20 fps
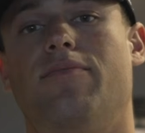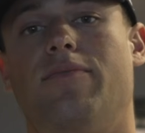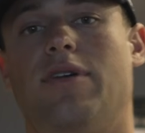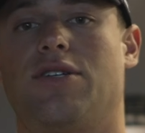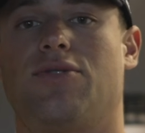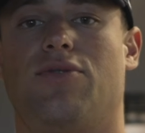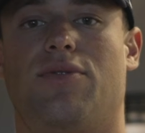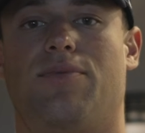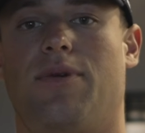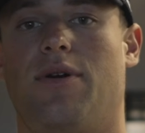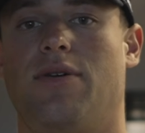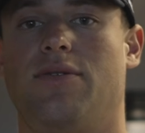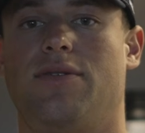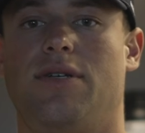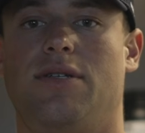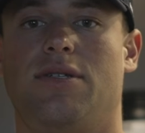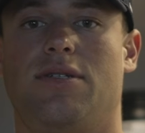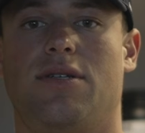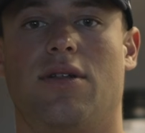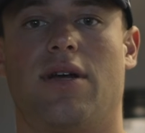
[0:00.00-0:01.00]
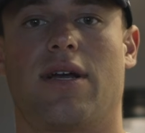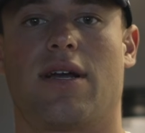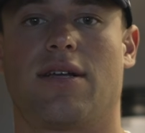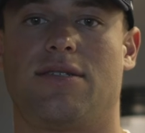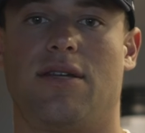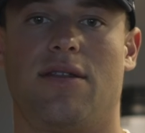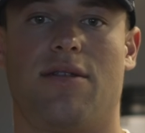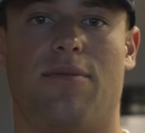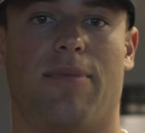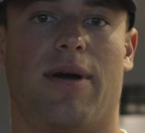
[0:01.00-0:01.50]
mixed with protein. So like I
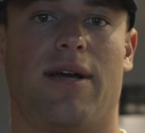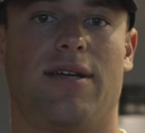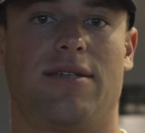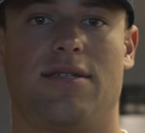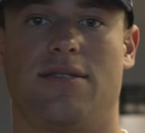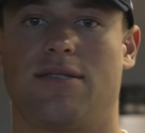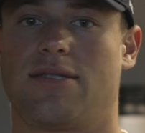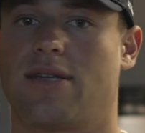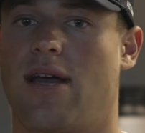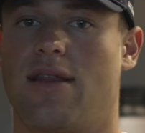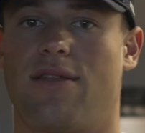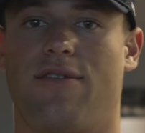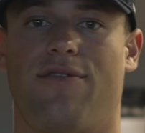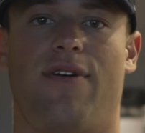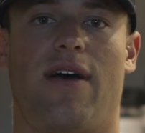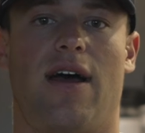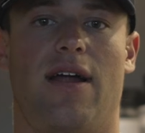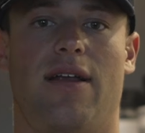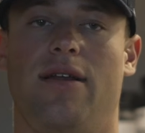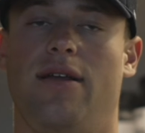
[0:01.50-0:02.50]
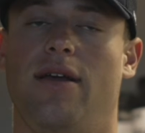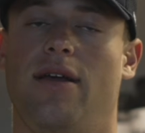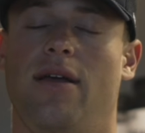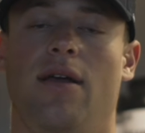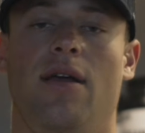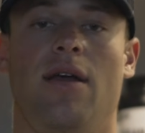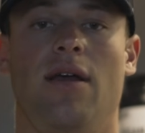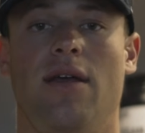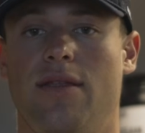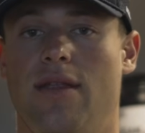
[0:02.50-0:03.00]
said, the bison's got the fat in it.
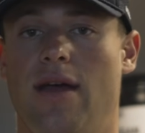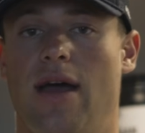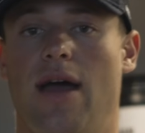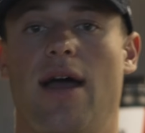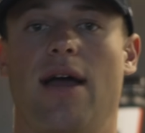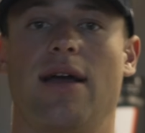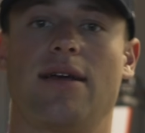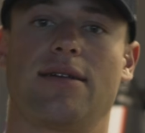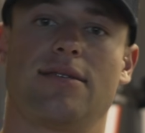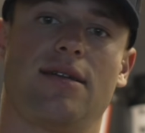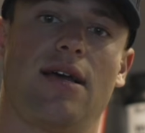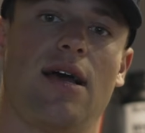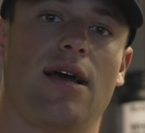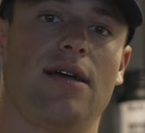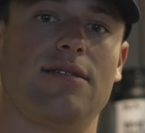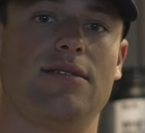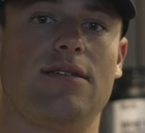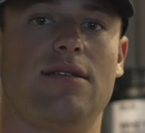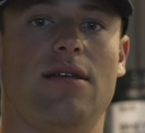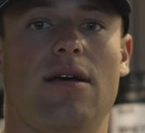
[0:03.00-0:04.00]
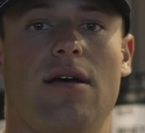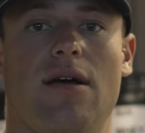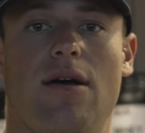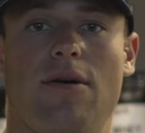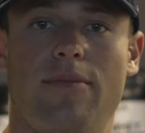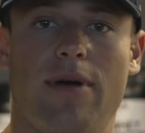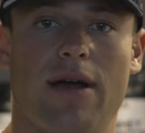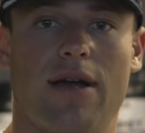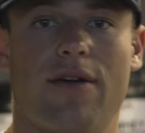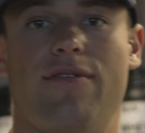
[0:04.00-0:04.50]
The eggs has the
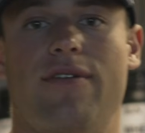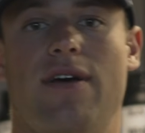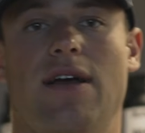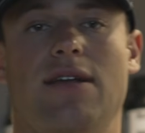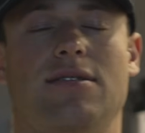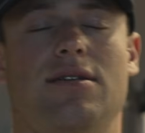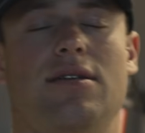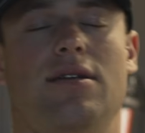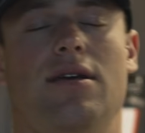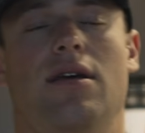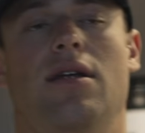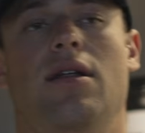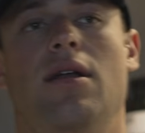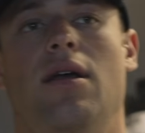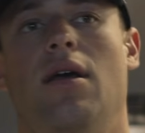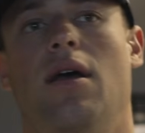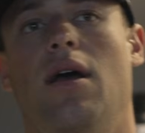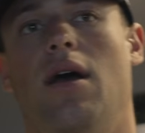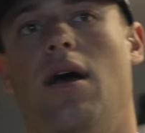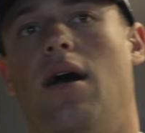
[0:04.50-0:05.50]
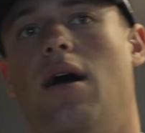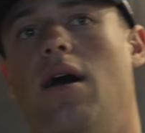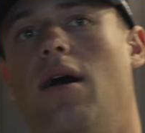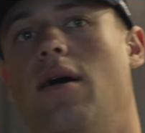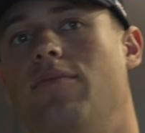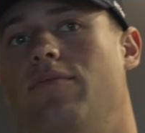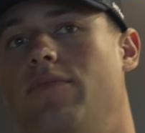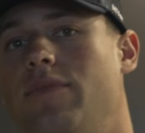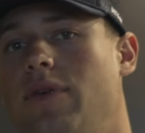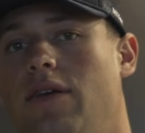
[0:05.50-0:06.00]
omega fats in it.
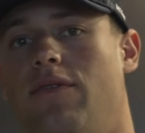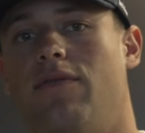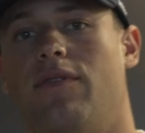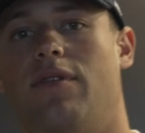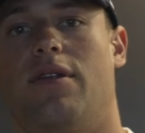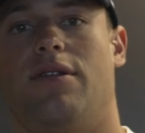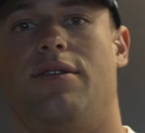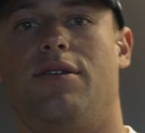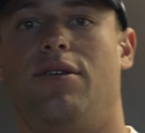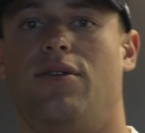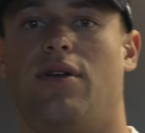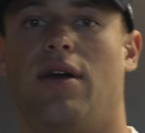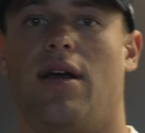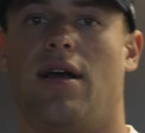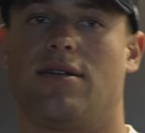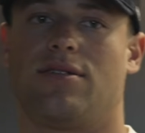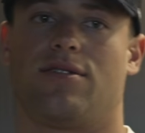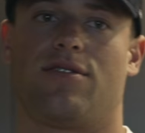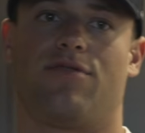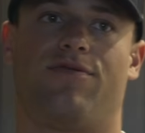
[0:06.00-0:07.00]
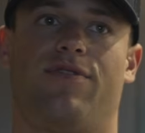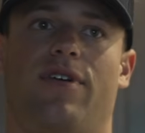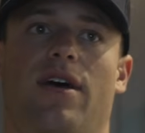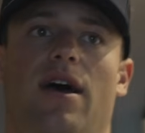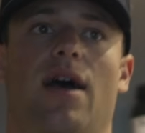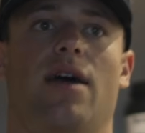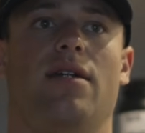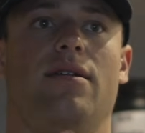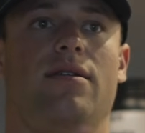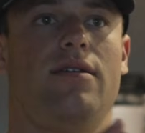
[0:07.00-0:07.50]
Even the tuna has some
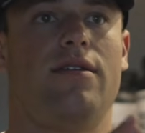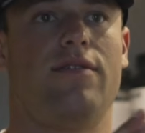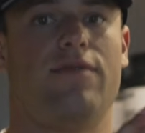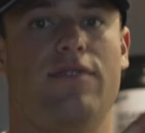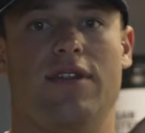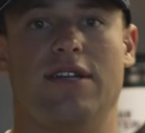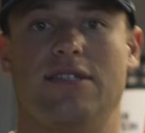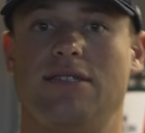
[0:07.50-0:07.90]
fat. Even the